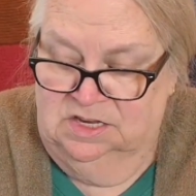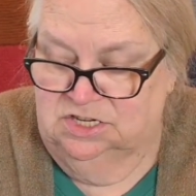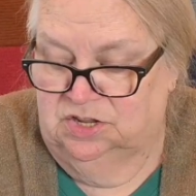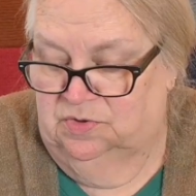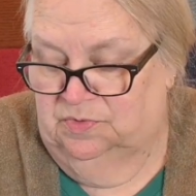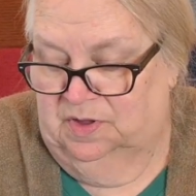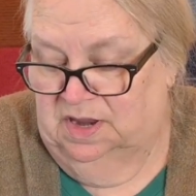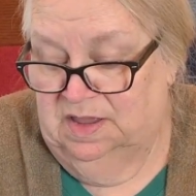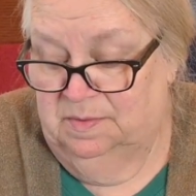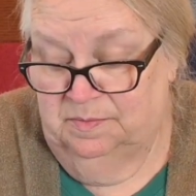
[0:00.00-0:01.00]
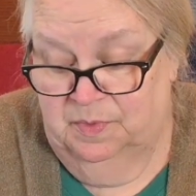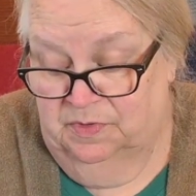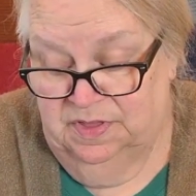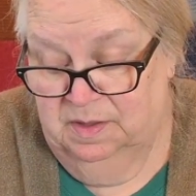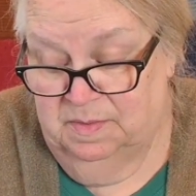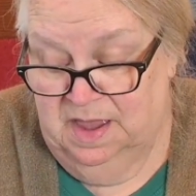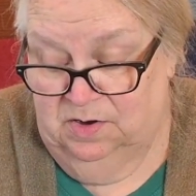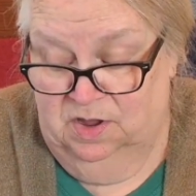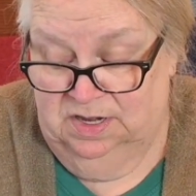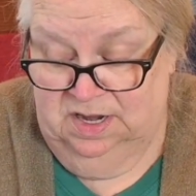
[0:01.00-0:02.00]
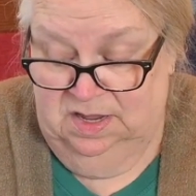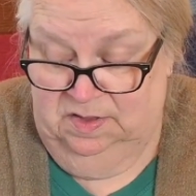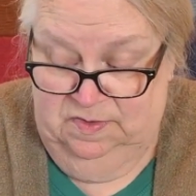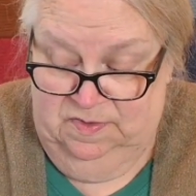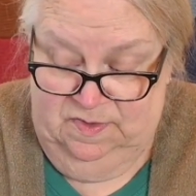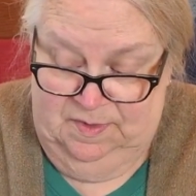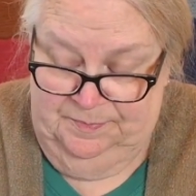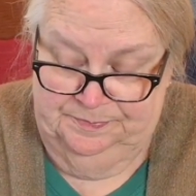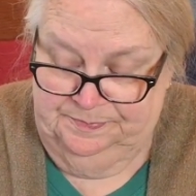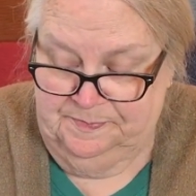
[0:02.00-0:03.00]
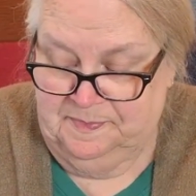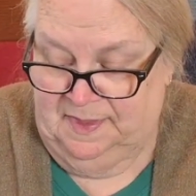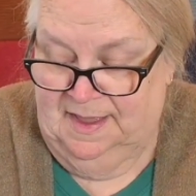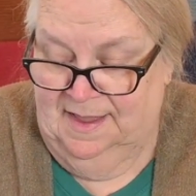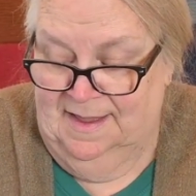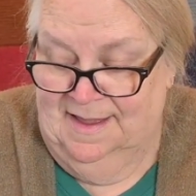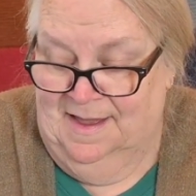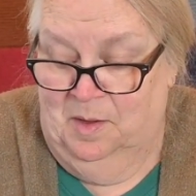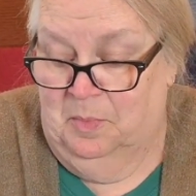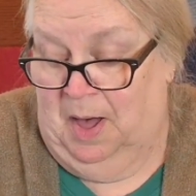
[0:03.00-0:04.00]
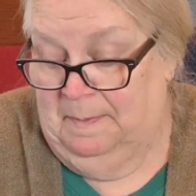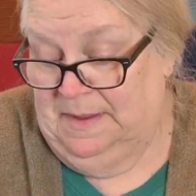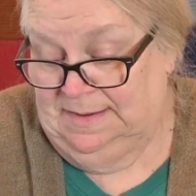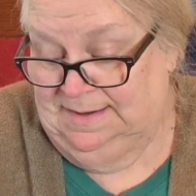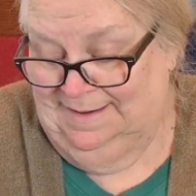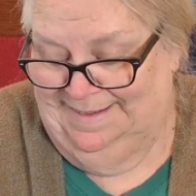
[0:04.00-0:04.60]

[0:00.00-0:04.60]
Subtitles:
to use on him, both him and on his poppet.